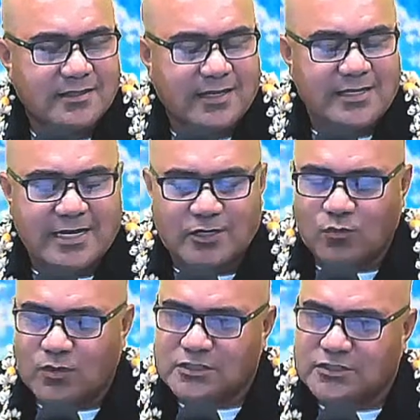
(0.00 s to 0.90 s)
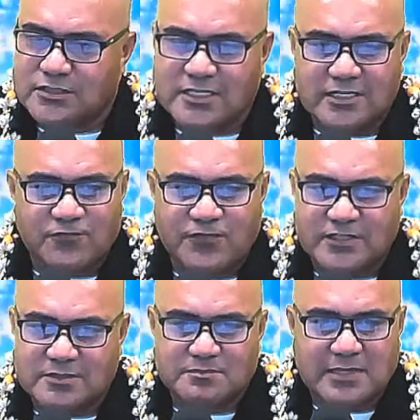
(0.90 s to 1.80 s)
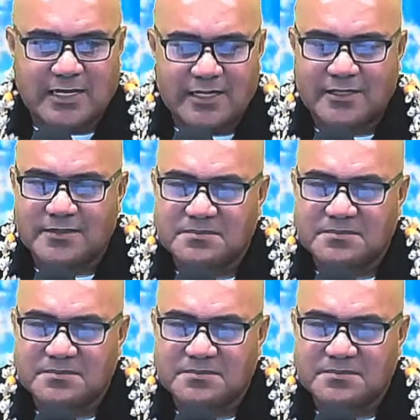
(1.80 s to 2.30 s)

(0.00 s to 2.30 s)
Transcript: And I don't want you to get affected by it.